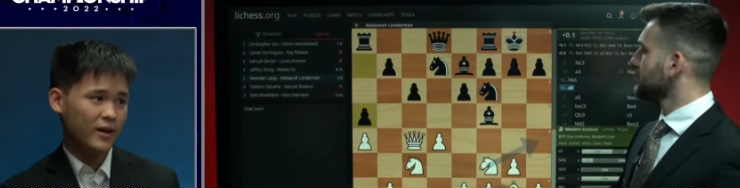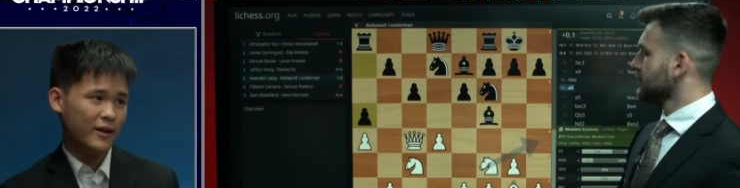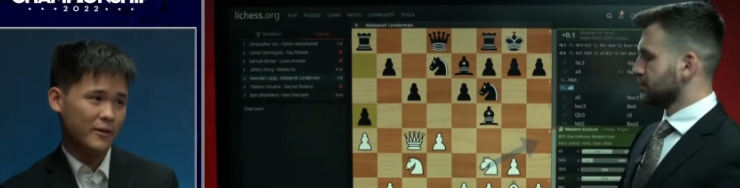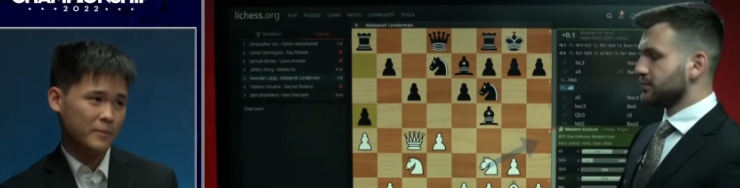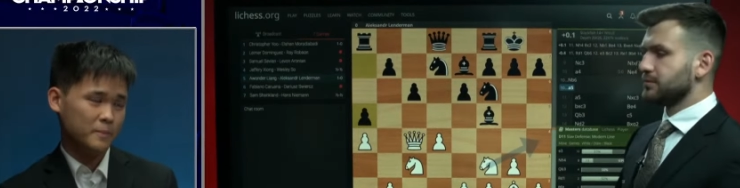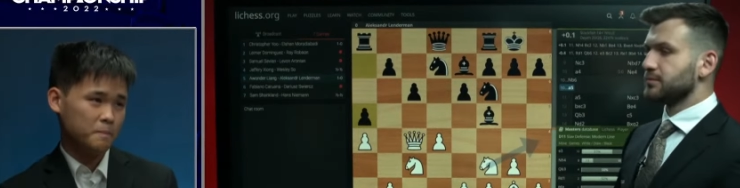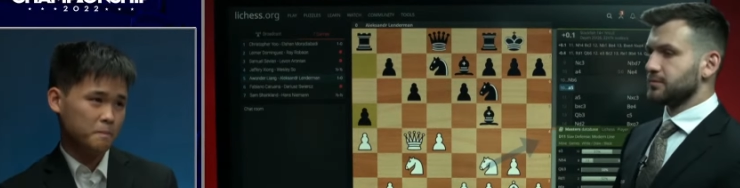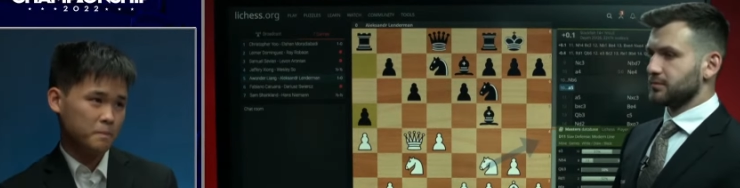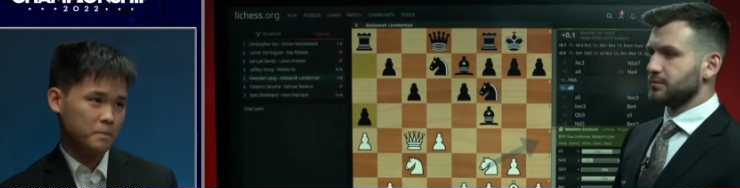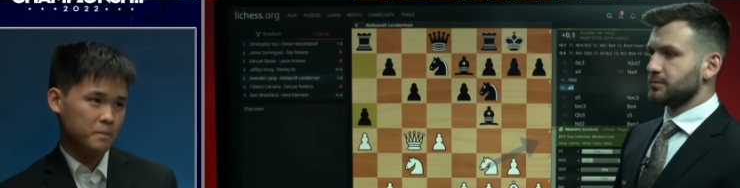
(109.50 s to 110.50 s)
Speaker 1: Um,
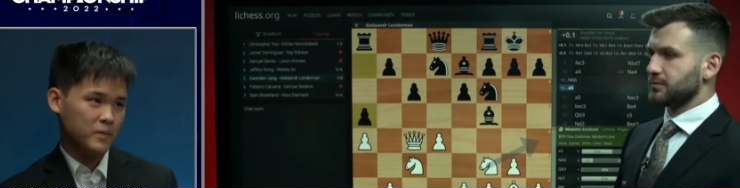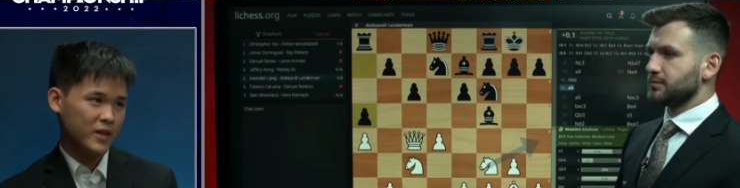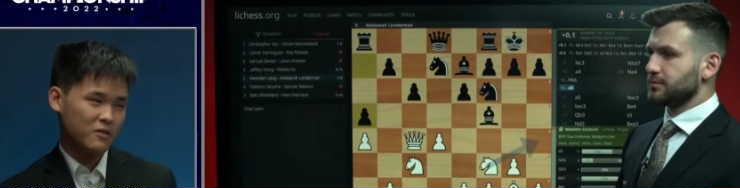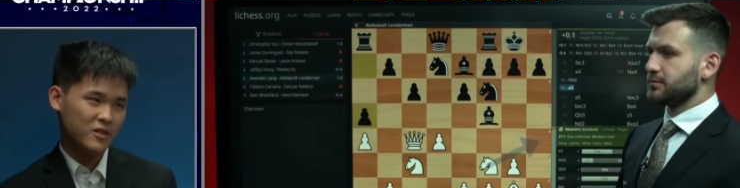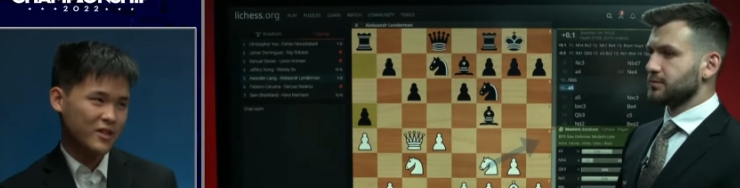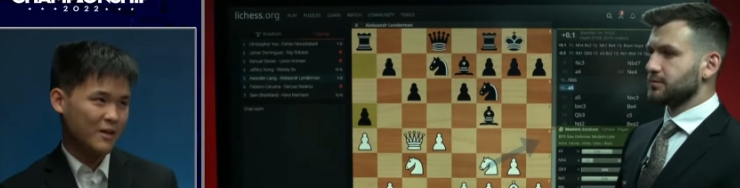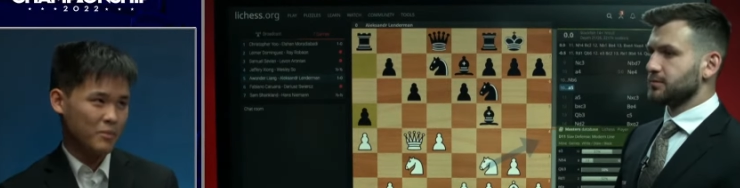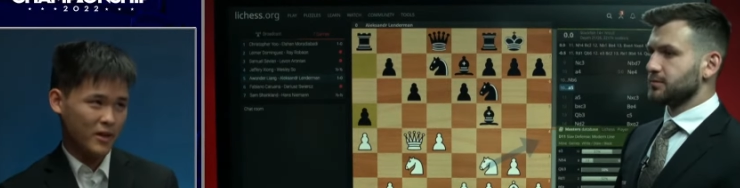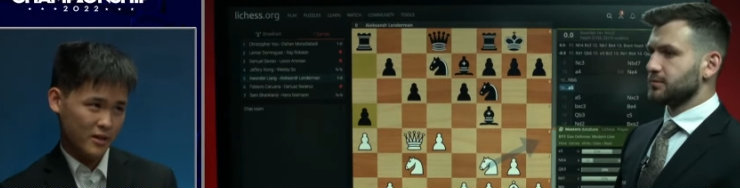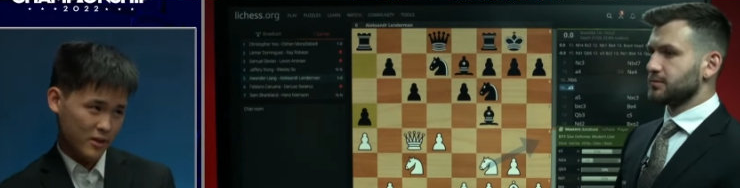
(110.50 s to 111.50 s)
yeah, I was just happy
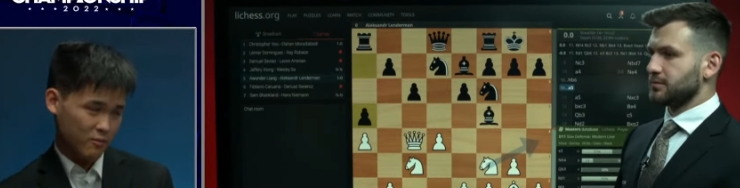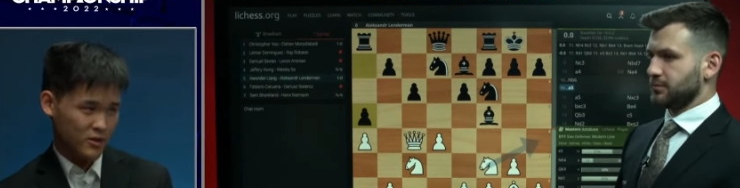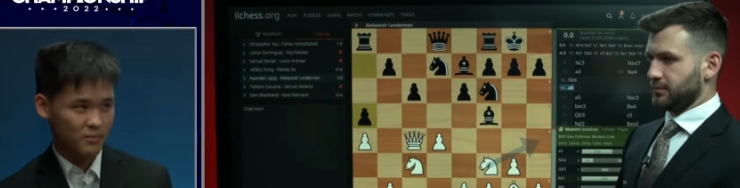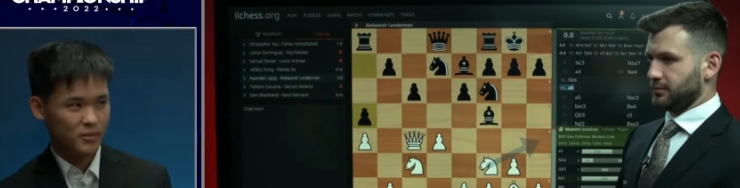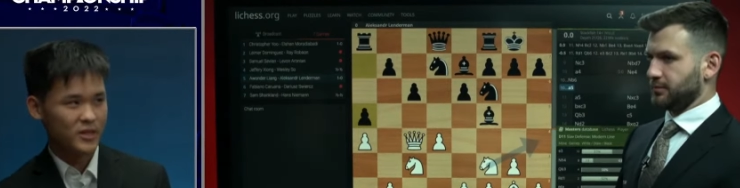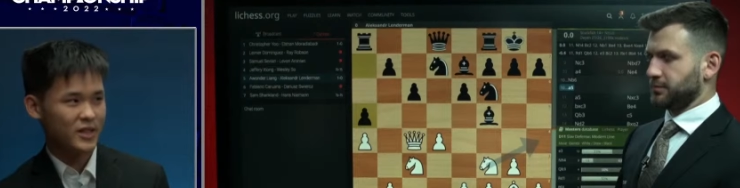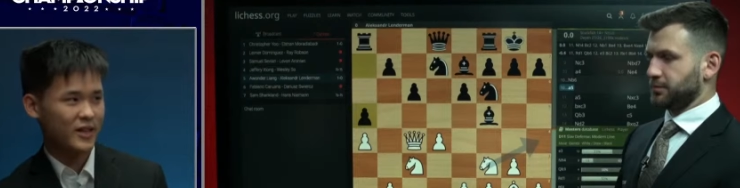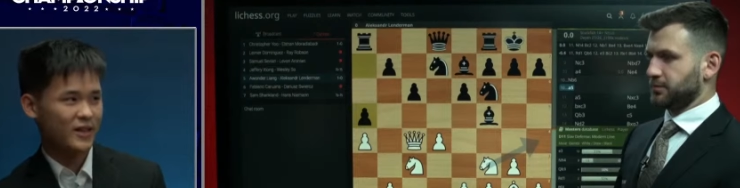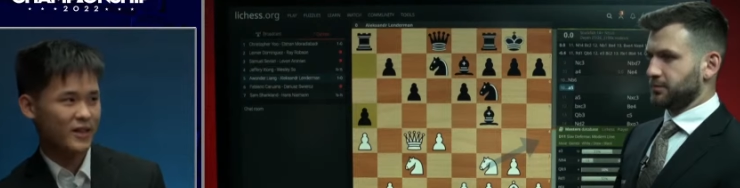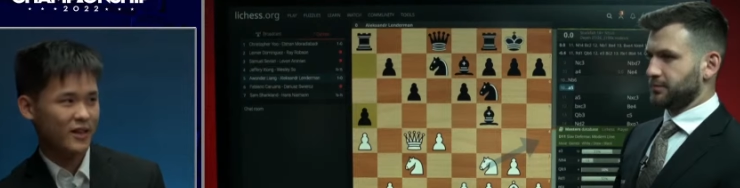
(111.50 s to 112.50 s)
that he wasn't blitzing
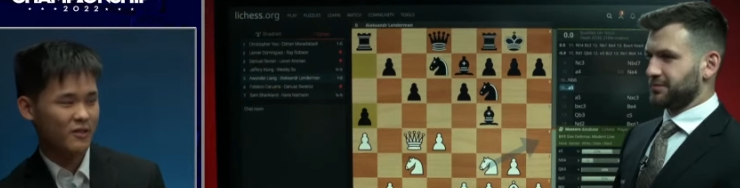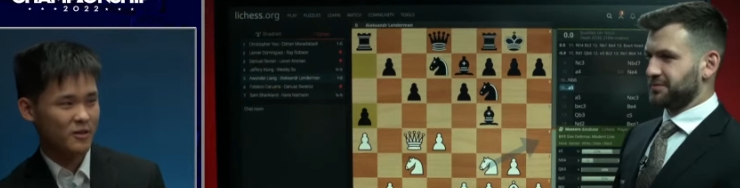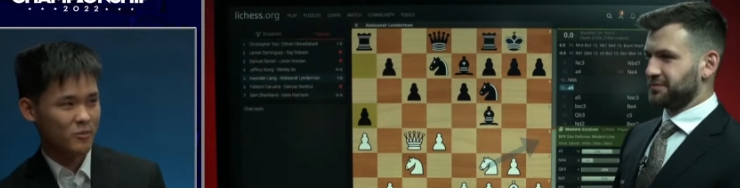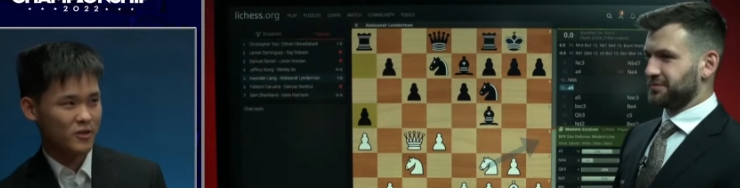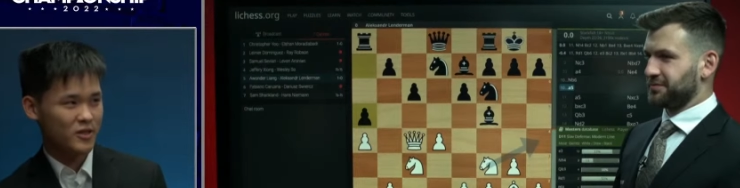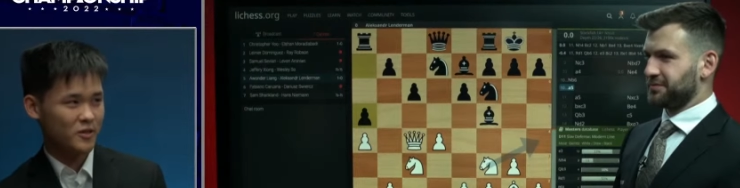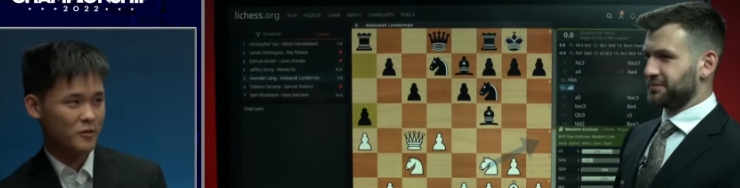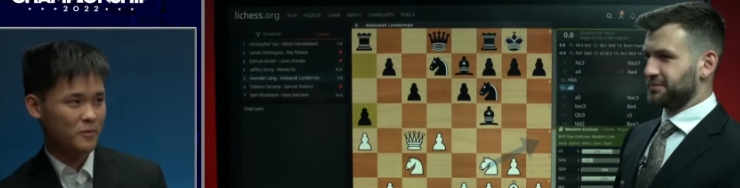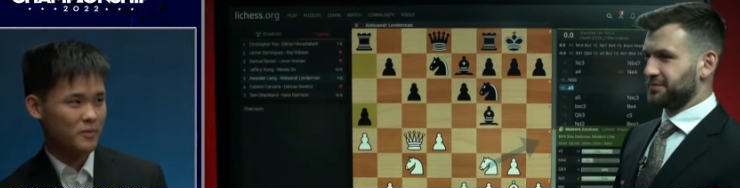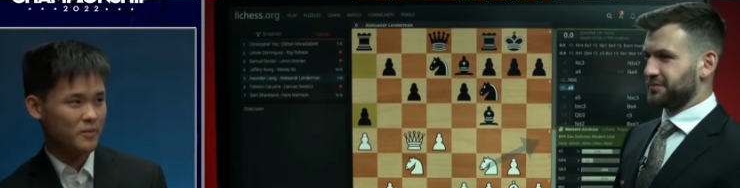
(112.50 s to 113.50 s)
anything out anymore,
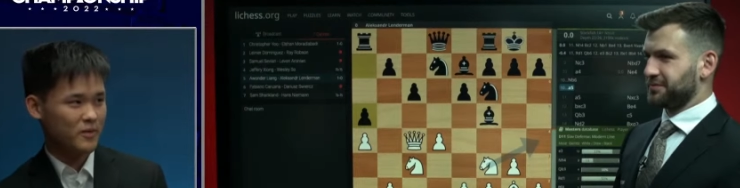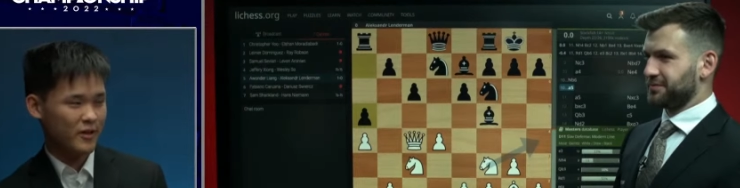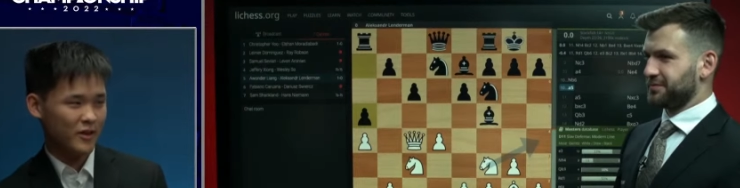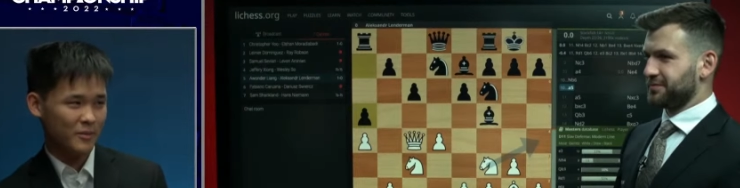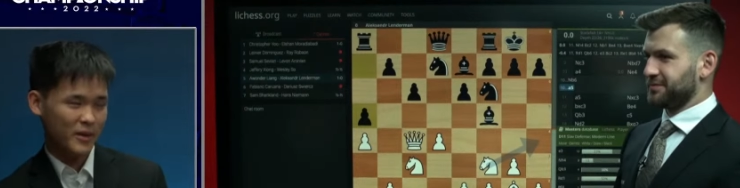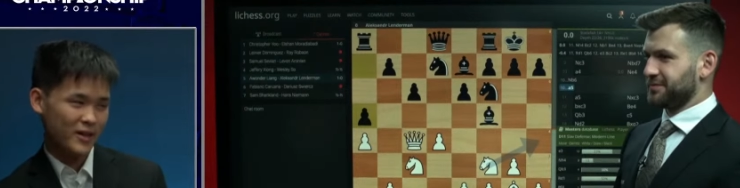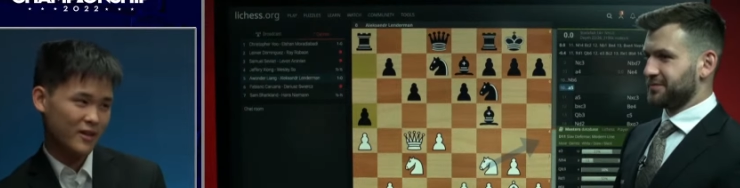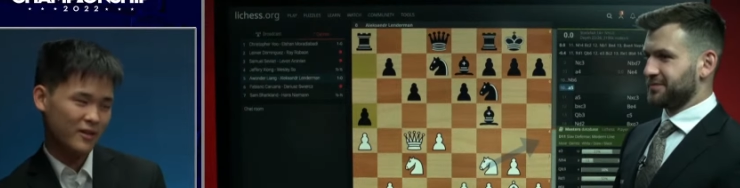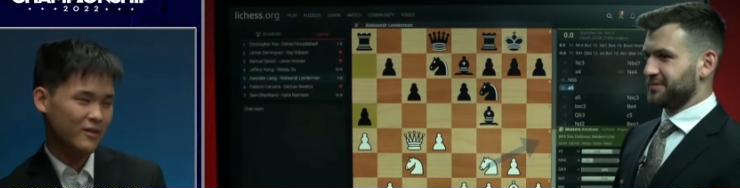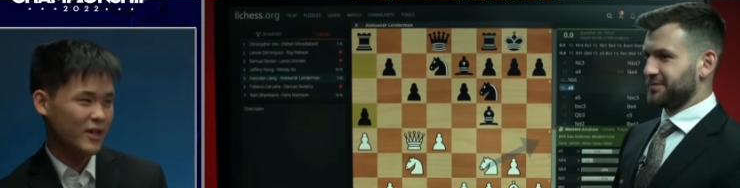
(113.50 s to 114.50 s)
so um, I
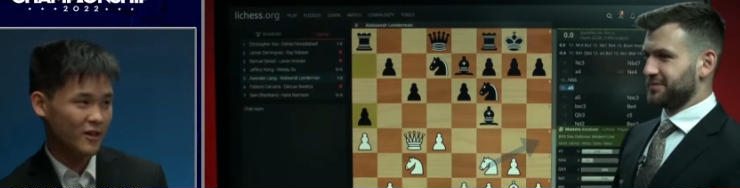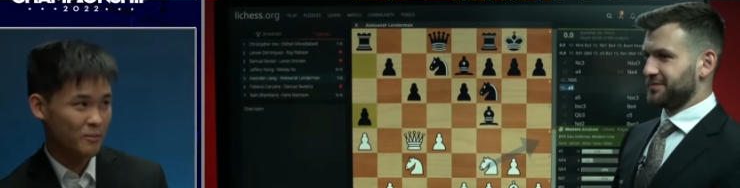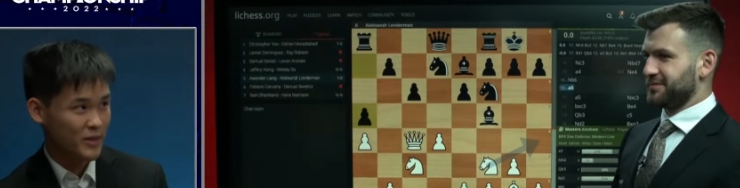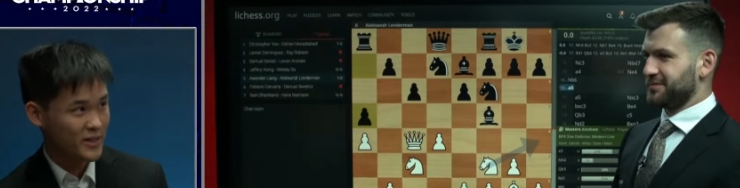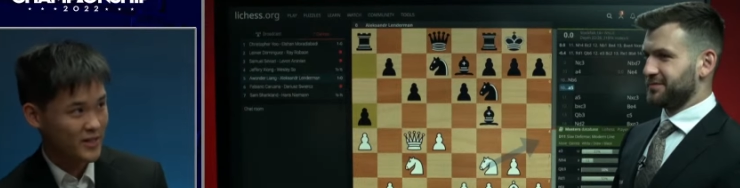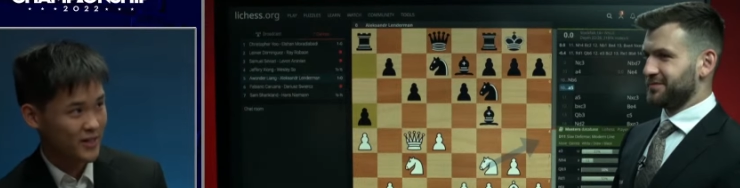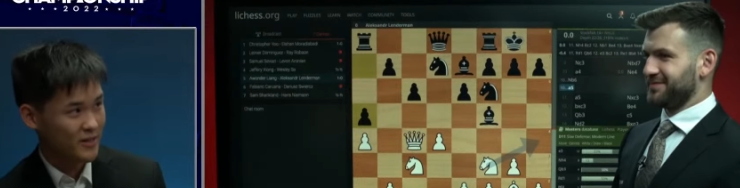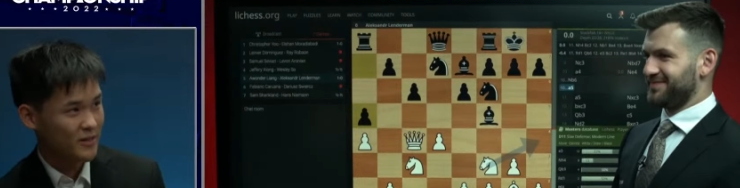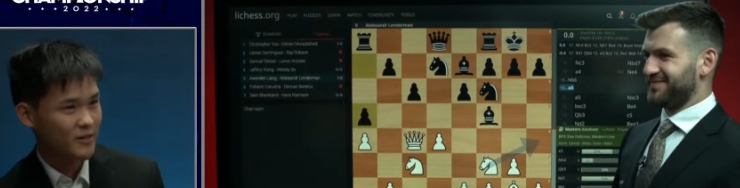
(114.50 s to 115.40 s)
didn't hang a piece, and